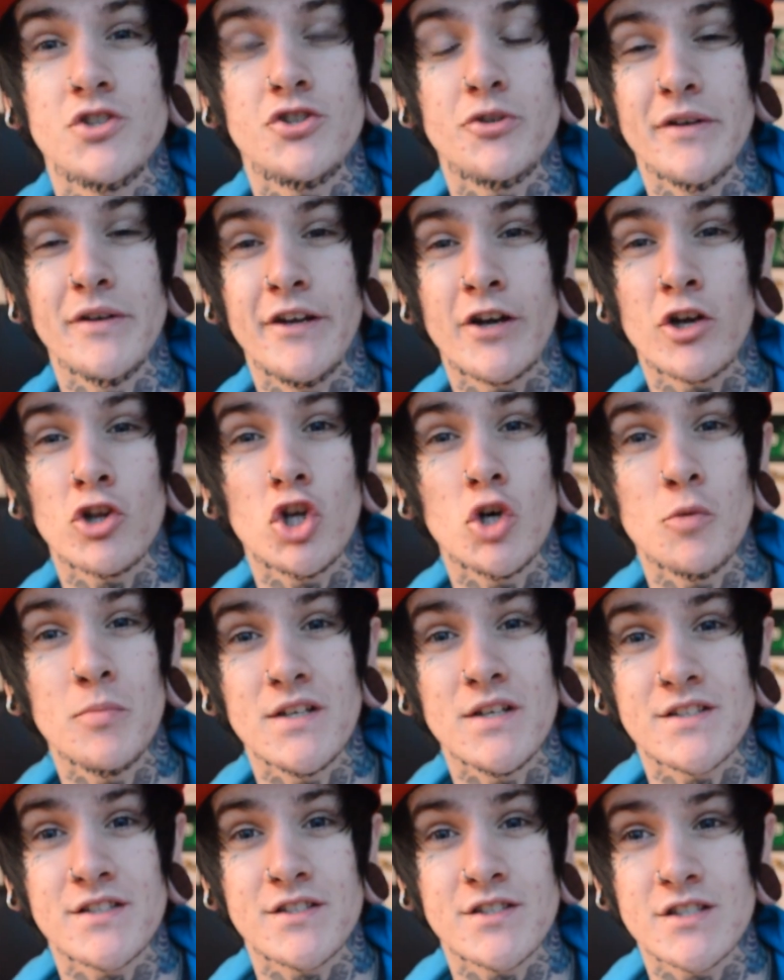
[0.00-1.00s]
your earlobe
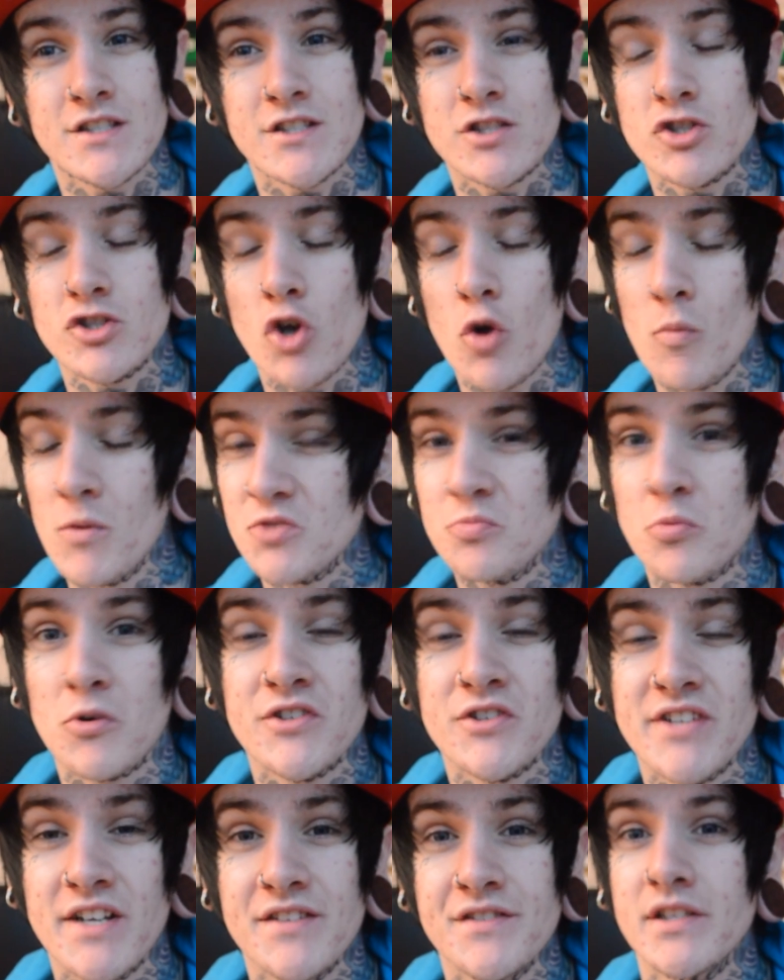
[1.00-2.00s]
is so much
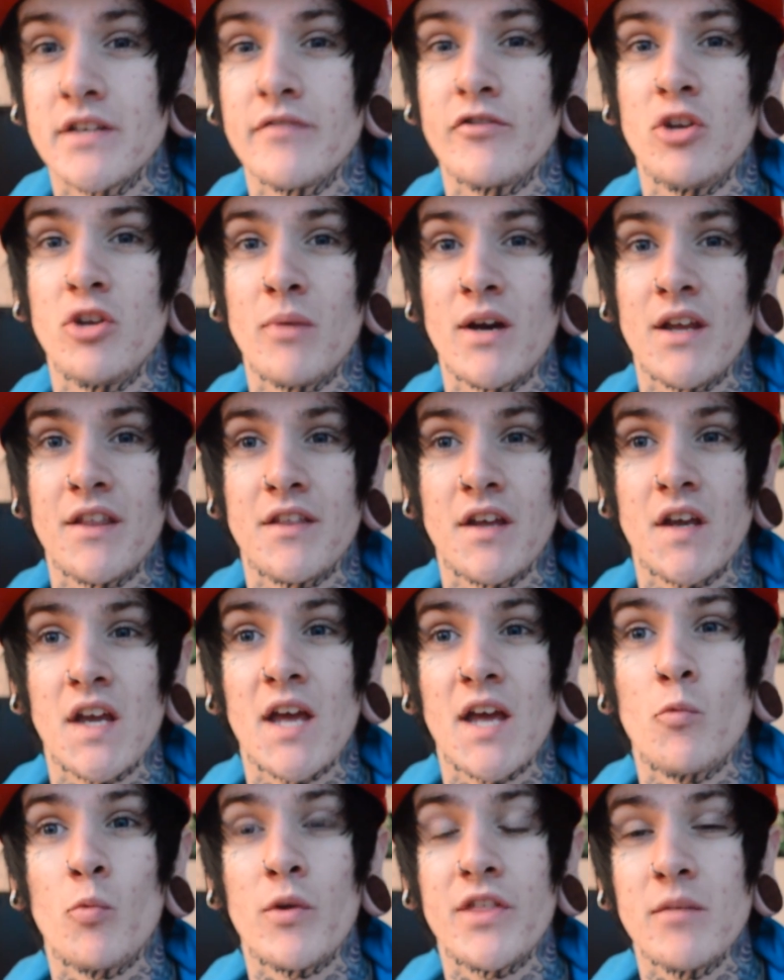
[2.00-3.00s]
more sensitive than you might think,
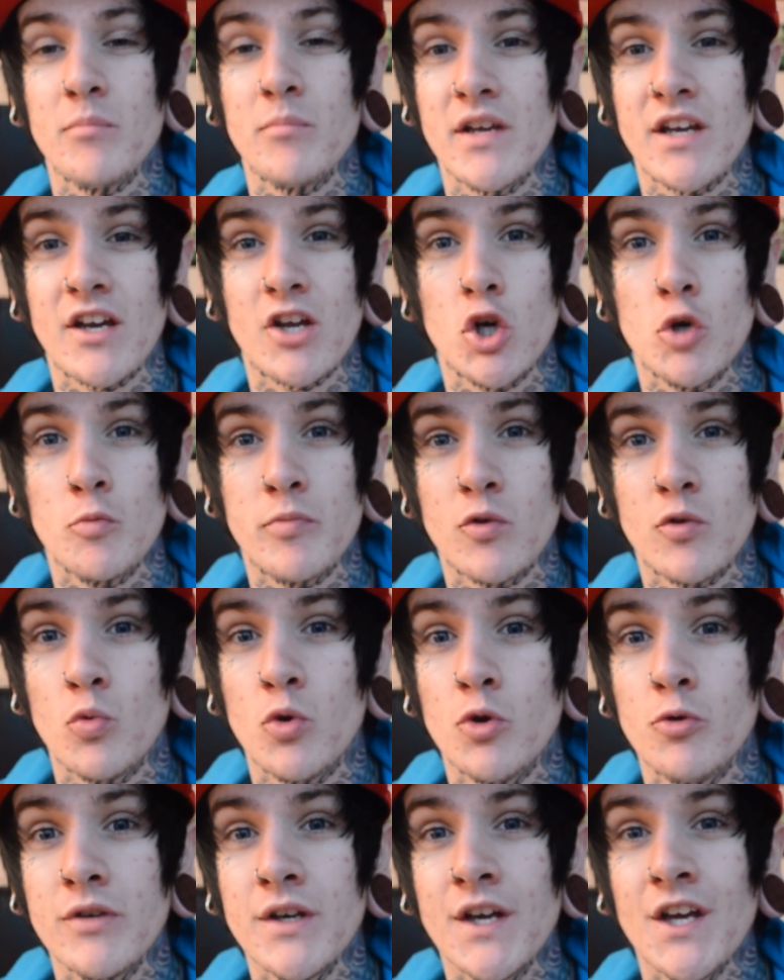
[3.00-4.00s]
and with it being an open
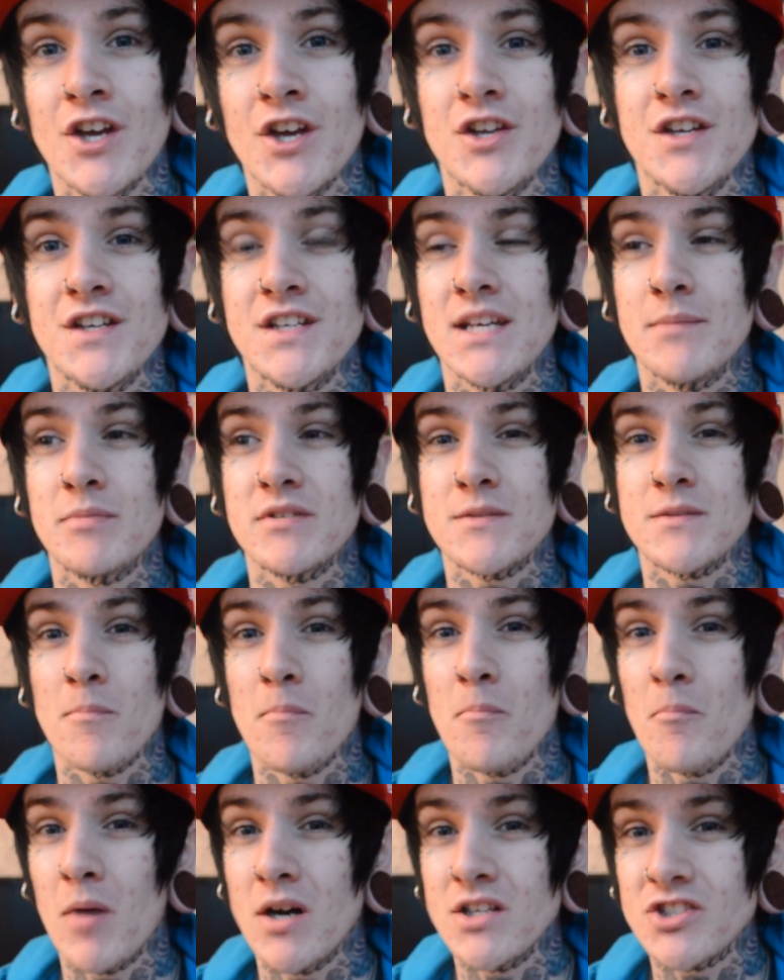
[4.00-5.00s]
wound, you need to keep as
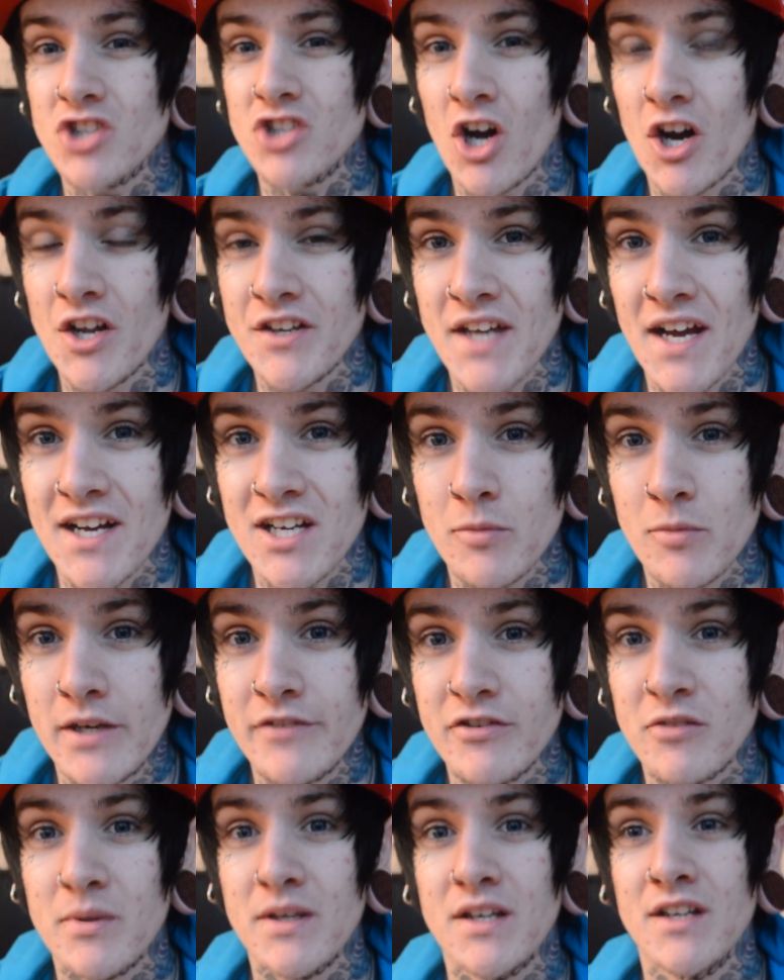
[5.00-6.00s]
much contact away
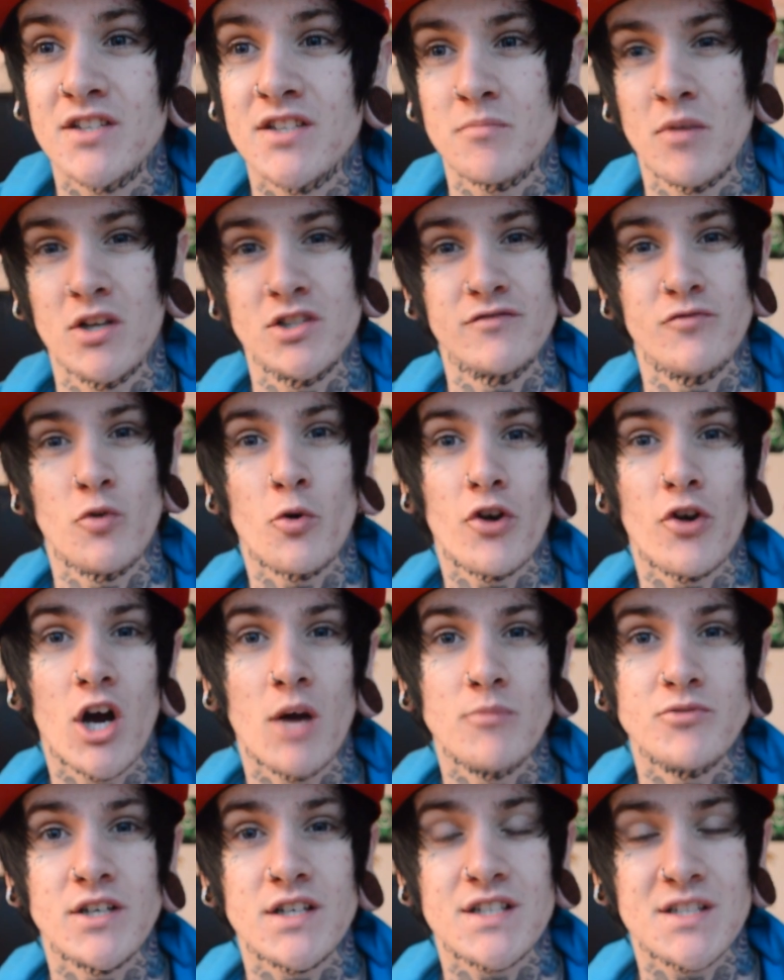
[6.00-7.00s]
from it and as much foreign
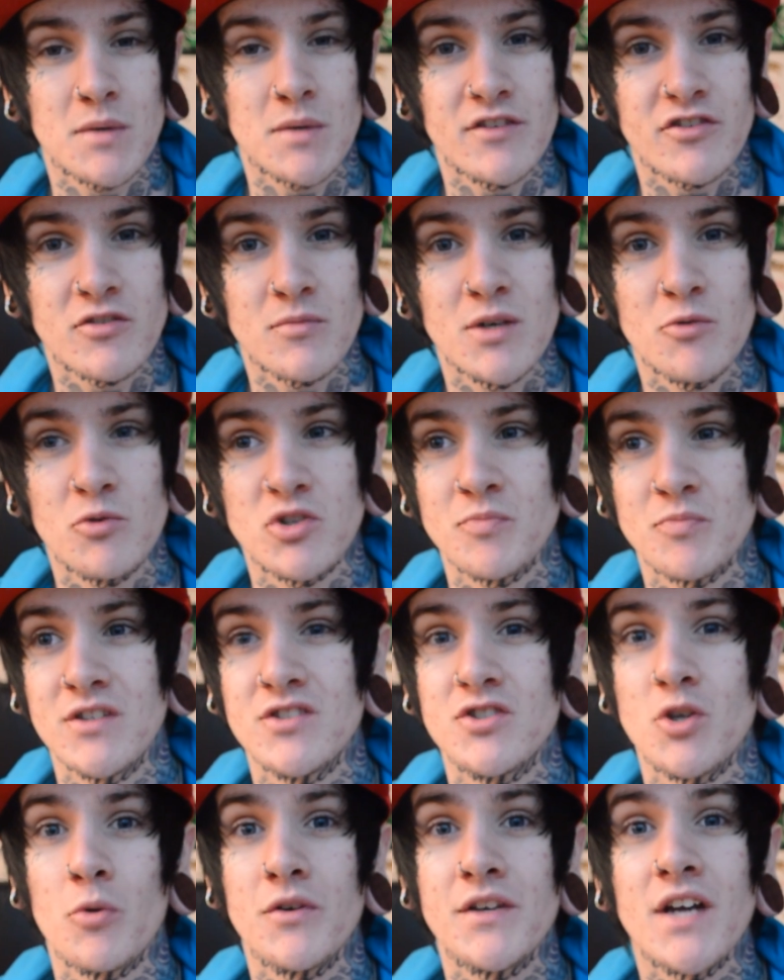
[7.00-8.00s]
objects away from it, which
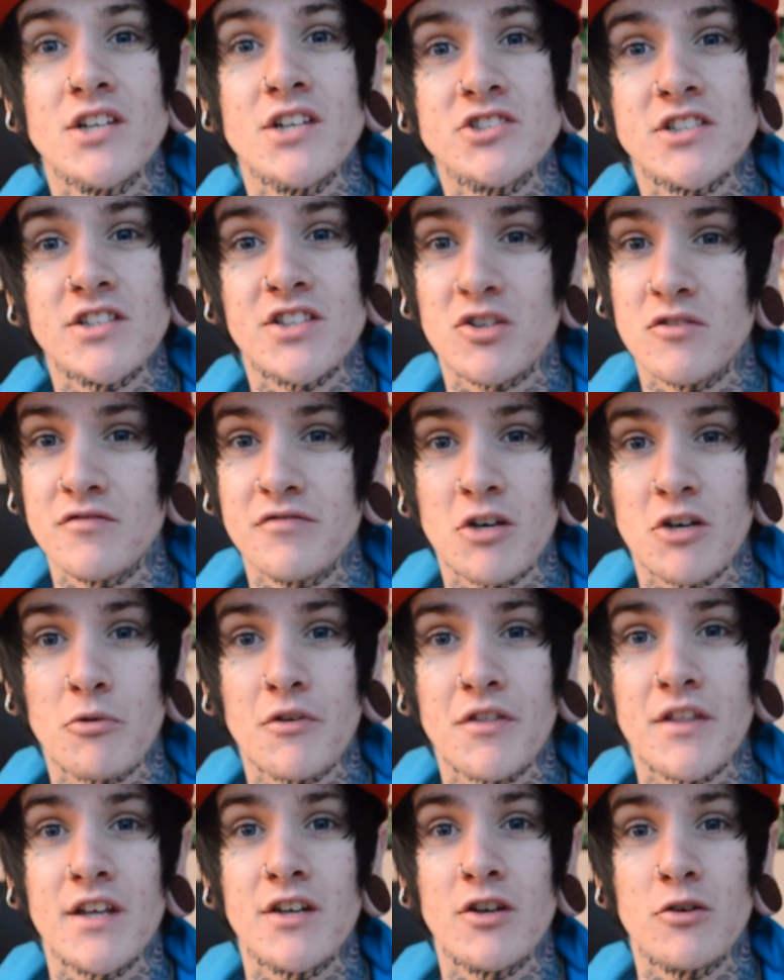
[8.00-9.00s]
means don't touch it, don't fuck
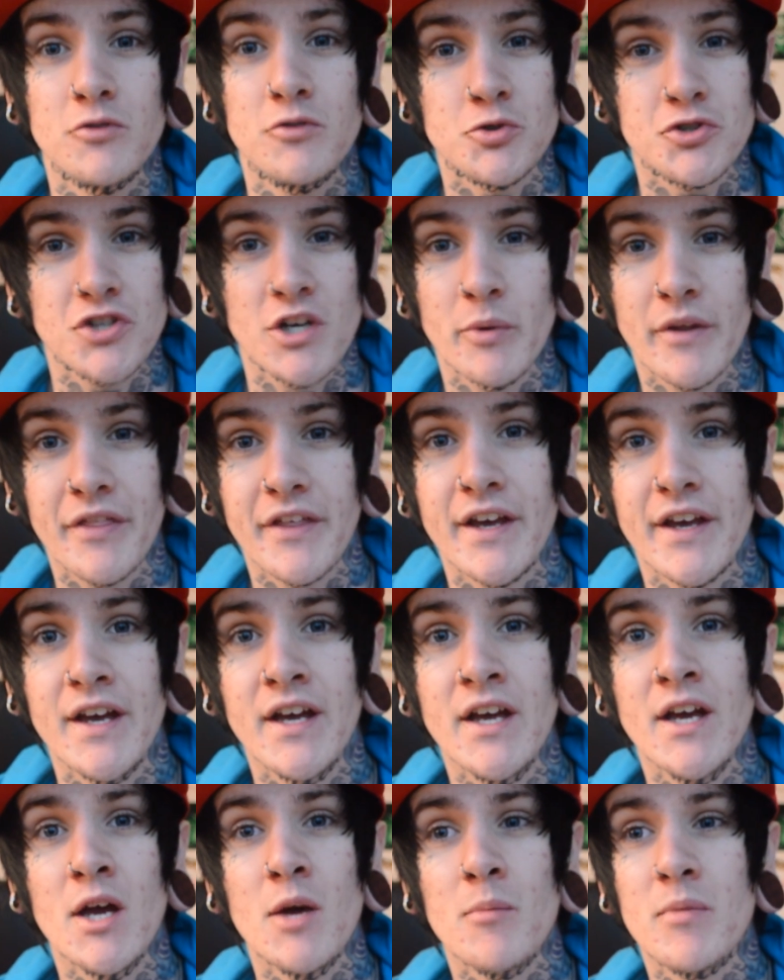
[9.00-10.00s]
with it, don't do shit with it,
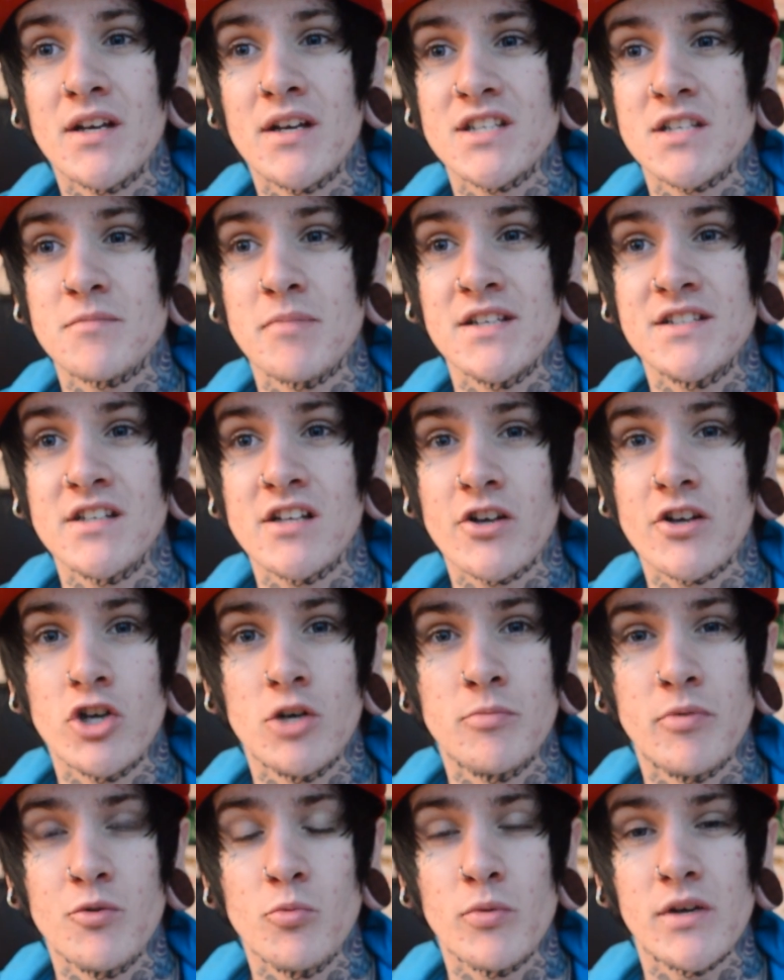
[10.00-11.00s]
because it's basically an
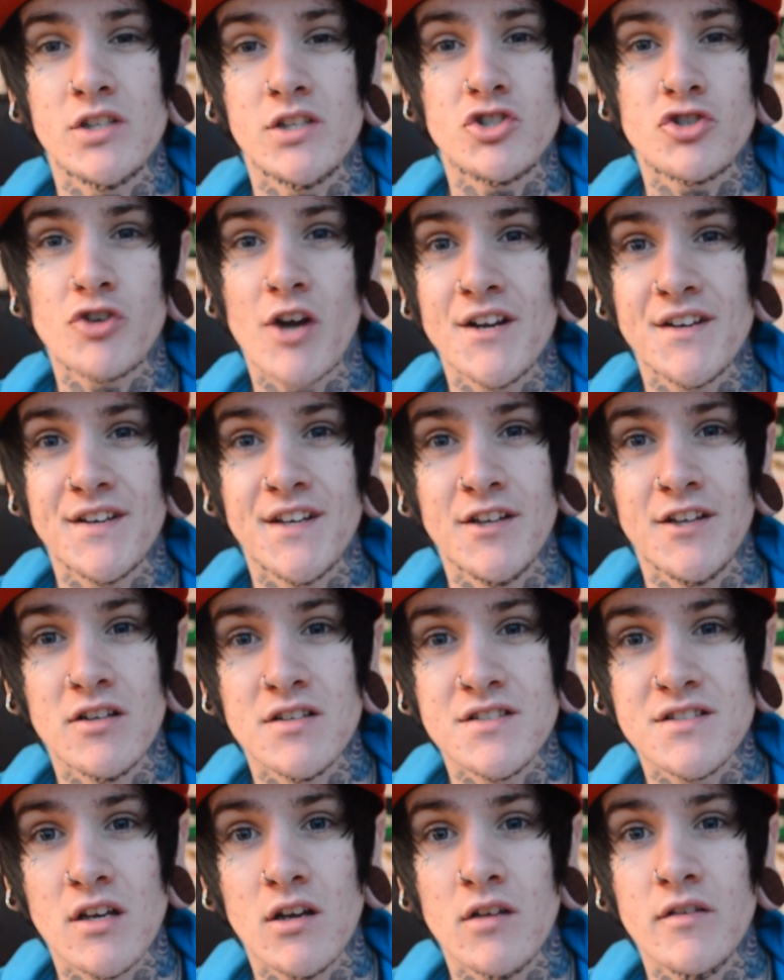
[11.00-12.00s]
open wound and it's trying to heal
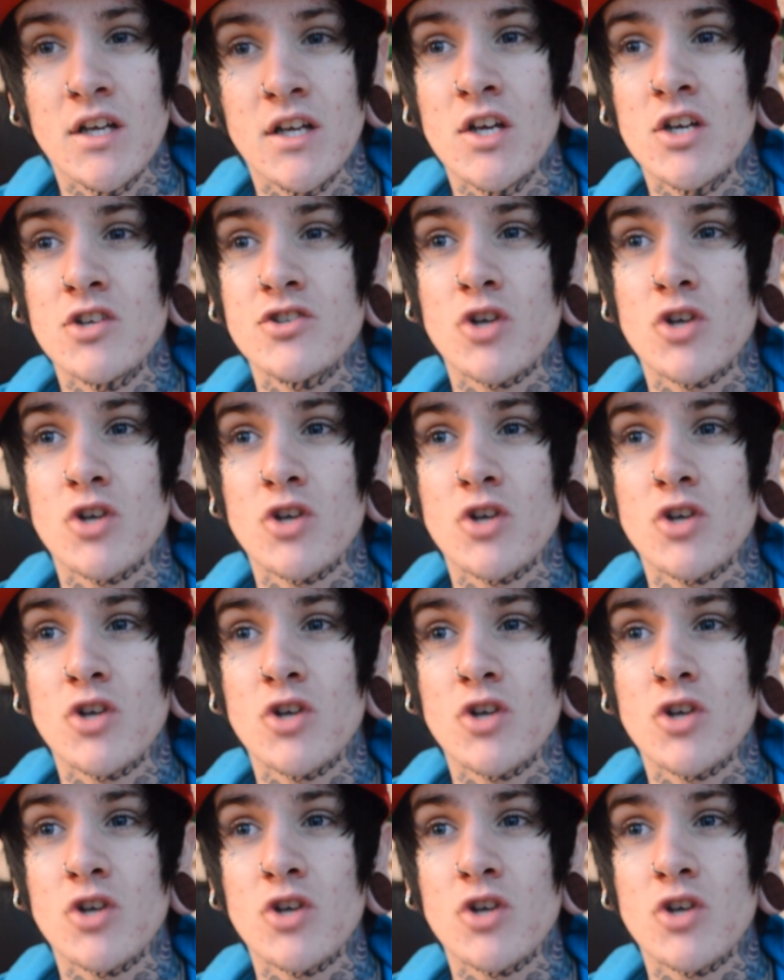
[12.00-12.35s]
itself.